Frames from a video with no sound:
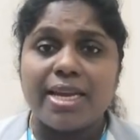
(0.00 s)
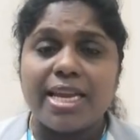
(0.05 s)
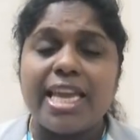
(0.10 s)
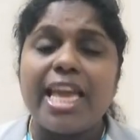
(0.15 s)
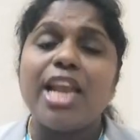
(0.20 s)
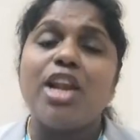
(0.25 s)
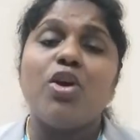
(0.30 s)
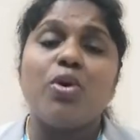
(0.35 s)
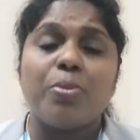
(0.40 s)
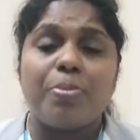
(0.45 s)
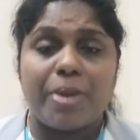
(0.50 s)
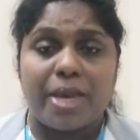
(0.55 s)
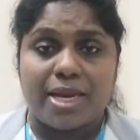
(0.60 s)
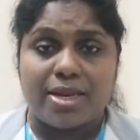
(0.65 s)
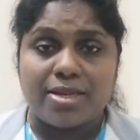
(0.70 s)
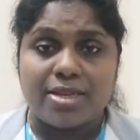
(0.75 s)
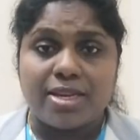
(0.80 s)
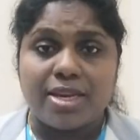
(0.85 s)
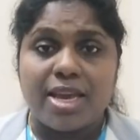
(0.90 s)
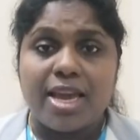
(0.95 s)
yellow
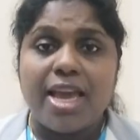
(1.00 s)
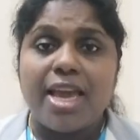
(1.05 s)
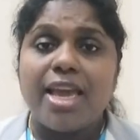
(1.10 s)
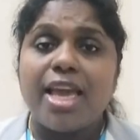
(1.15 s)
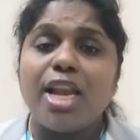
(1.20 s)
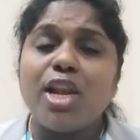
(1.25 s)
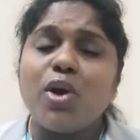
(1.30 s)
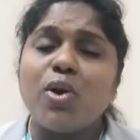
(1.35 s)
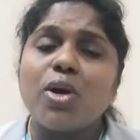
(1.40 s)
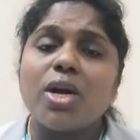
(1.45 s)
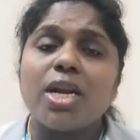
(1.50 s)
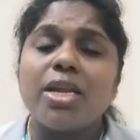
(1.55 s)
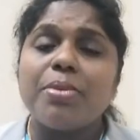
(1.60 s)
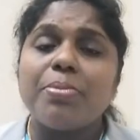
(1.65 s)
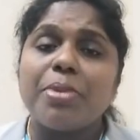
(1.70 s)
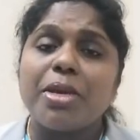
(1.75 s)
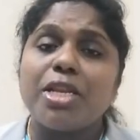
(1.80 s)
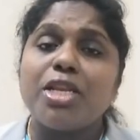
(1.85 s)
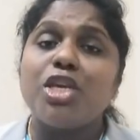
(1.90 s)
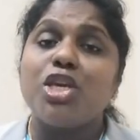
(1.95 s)
bin, yellow
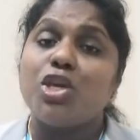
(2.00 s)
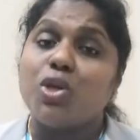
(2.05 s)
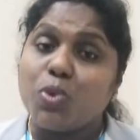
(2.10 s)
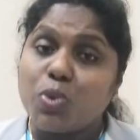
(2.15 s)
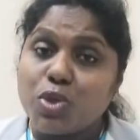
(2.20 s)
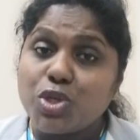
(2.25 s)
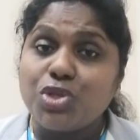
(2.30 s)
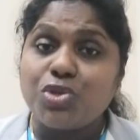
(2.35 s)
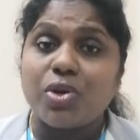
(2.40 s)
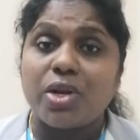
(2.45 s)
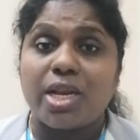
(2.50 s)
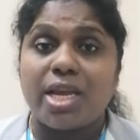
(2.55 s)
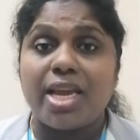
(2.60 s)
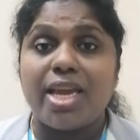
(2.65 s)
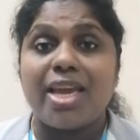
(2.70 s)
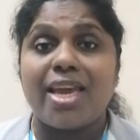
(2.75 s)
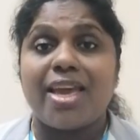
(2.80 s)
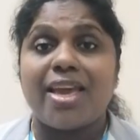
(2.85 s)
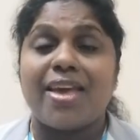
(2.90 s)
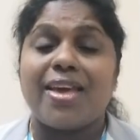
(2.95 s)
color bin
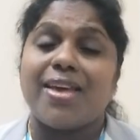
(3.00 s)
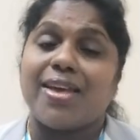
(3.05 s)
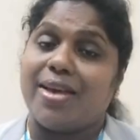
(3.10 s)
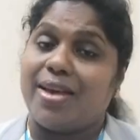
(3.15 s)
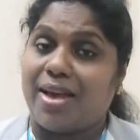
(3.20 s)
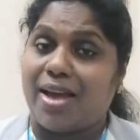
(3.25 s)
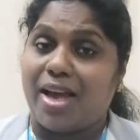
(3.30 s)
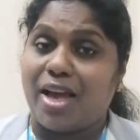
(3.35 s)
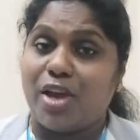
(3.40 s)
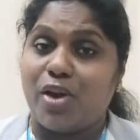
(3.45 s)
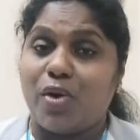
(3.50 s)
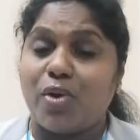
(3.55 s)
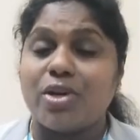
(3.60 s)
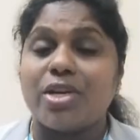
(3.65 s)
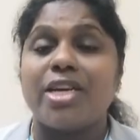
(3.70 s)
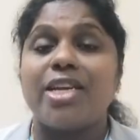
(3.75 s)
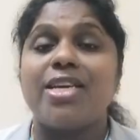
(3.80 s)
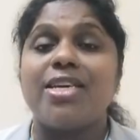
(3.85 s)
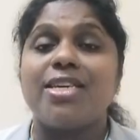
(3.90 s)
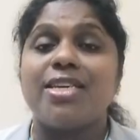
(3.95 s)
usually I
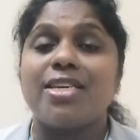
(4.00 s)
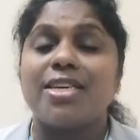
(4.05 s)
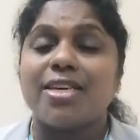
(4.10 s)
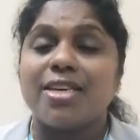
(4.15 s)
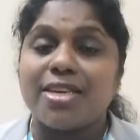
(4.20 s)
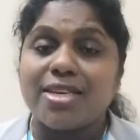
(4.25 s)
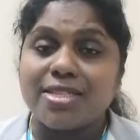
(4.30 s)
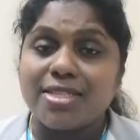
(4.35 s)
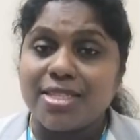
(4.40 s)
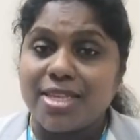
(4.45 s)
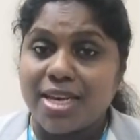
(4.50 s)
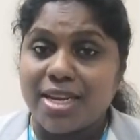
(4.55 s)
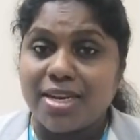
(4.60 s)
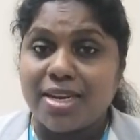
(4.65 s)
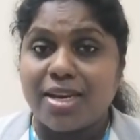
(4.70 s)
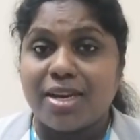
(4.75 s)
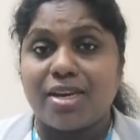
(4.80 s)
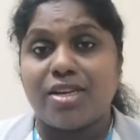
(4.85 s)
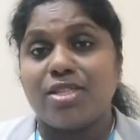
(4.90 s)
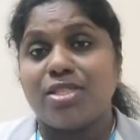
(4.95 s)
already
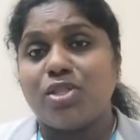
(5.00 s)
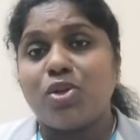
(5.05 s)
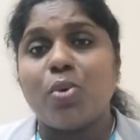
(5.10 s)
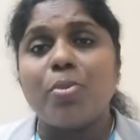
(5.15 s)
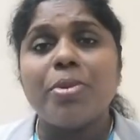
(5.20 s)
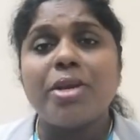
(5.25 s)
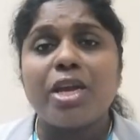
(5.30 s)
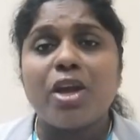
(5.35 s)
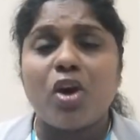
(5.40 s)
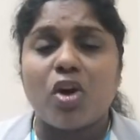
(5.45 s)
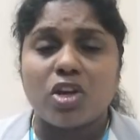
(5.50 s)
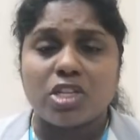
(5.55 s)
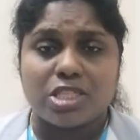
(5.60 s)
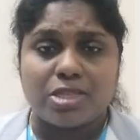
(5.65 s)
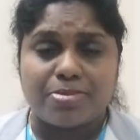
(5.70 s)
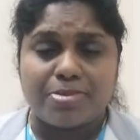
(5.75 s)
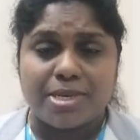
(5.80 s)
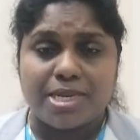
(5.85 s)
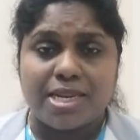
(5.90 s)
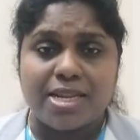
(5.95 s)
seen so many
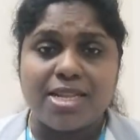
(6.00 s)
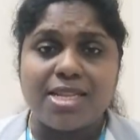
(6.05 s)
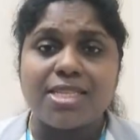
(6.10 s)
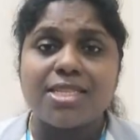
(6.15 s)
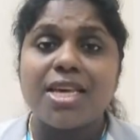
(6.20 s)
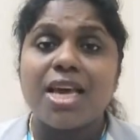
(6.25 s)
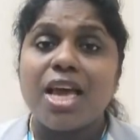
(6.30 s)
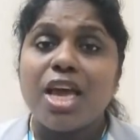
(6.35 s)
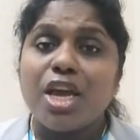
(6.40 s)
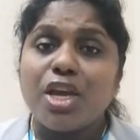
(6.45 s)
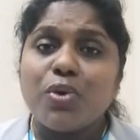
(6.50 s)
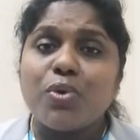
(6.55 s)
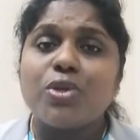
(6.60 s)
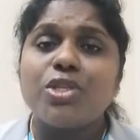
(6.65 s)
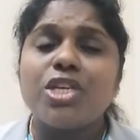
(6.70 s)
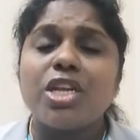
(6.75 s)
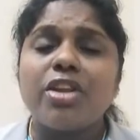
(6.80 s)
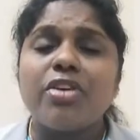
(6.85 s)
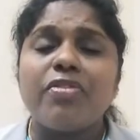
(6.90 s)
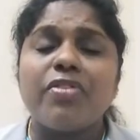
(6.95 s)
hospitals.
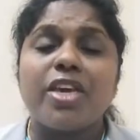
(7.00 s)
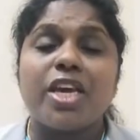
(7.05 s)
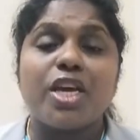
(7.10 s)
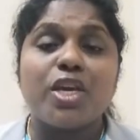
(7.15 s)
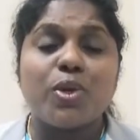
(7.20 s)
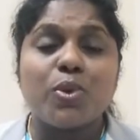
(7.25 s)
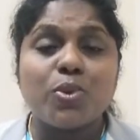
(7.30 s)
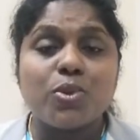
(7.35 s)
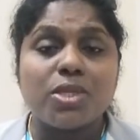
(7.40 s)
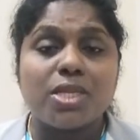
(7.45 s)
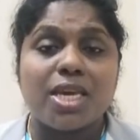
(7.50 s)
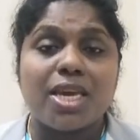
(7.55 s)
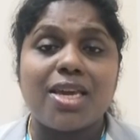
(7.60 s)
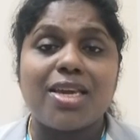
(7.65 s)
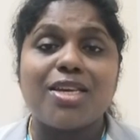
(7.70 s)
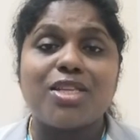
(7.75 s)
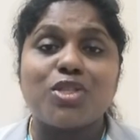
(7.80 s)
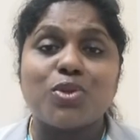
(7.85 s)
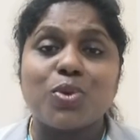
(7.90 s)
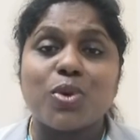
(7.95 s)
Usually we are
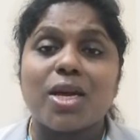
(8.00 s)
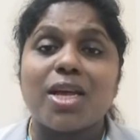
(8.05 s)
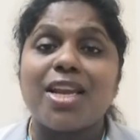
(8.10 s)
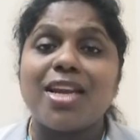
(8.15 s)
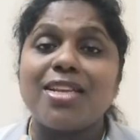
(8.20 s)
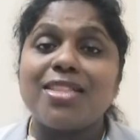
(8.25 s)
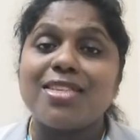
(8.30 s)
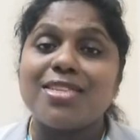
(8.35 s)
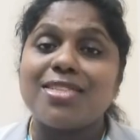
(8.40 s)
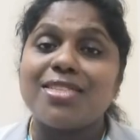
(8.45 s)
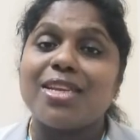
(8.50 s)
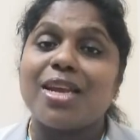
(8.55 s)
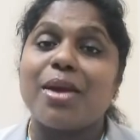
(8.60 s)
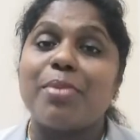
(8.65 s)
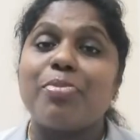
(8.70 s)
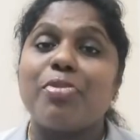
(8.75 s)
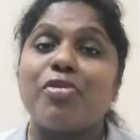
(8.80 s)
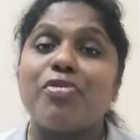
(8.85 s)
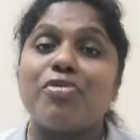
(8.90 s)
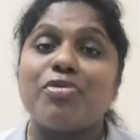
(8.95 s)
using to collect this
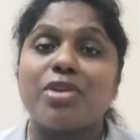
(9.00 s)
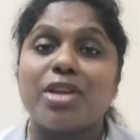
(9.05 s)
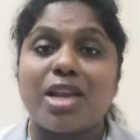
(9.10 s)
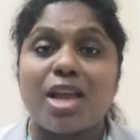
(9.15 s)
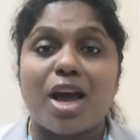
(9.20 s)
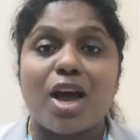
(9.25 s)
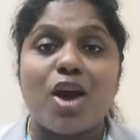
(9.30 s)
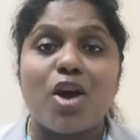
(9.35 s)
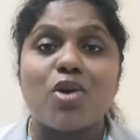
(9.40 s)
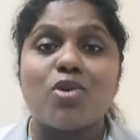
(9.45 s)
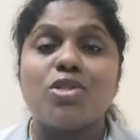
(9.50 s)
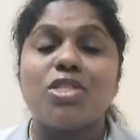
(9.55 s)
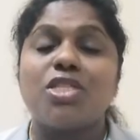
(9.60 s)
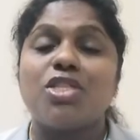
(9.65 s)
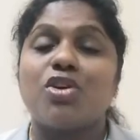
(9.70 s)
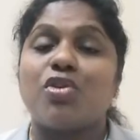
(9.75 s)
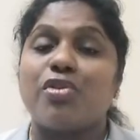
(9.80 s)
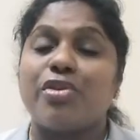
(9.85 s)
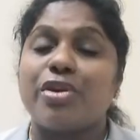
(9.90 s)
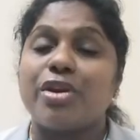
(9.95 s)
type of gloves
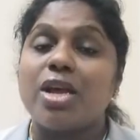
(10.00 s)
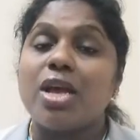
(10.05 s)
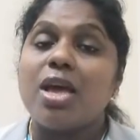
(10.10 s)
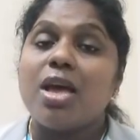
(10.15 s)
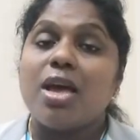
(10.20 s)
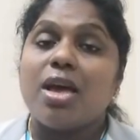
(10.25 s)
or